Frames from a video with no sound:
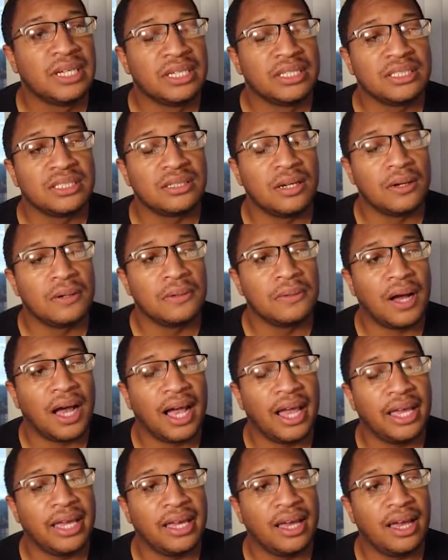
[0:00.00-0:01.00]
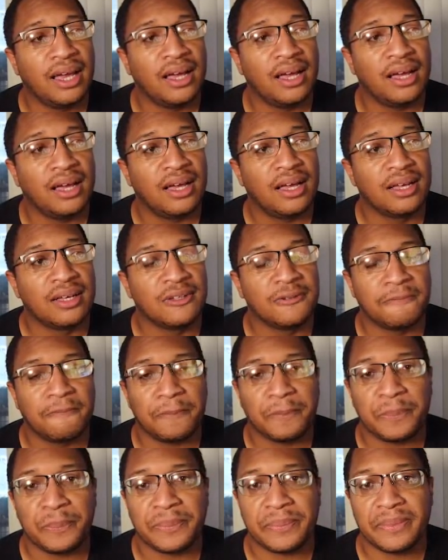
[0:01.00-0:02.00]
So I
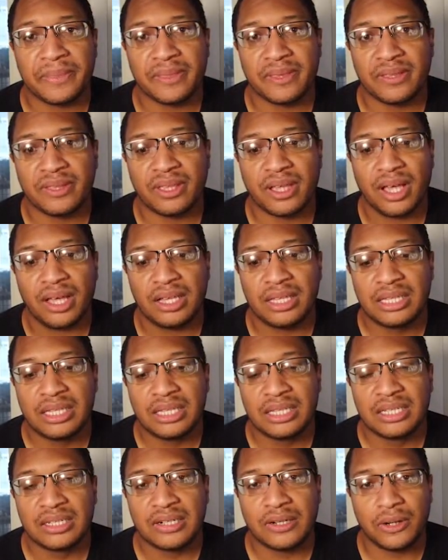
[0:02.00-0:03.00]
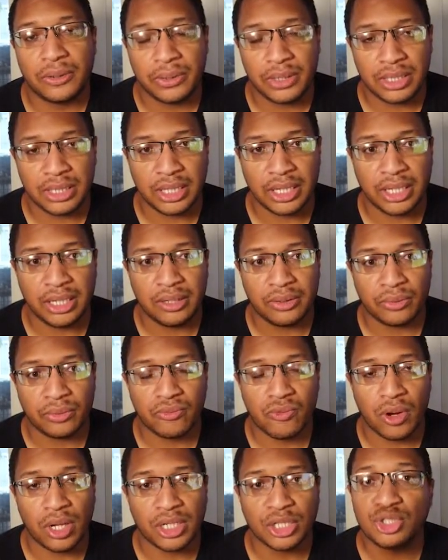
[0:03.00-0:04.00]
currently
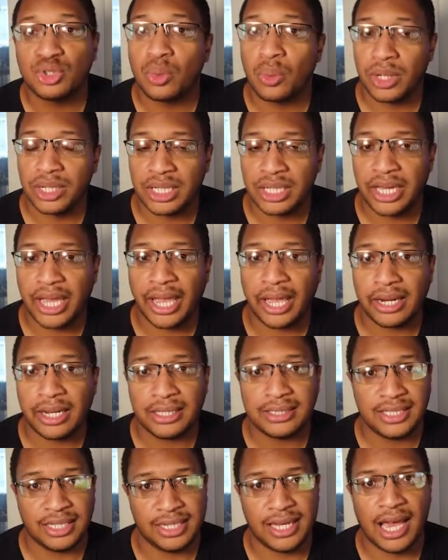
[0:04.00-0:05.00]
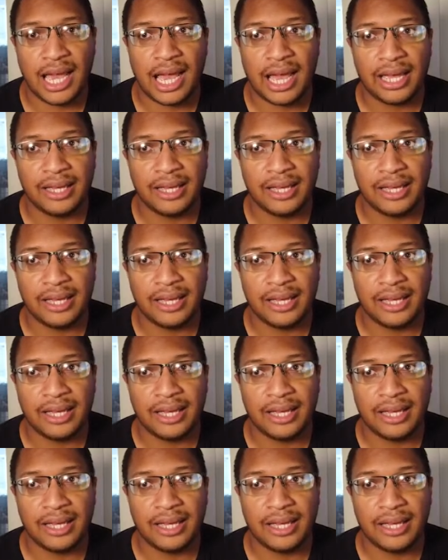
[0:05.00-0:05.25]
run a 2080 Ti.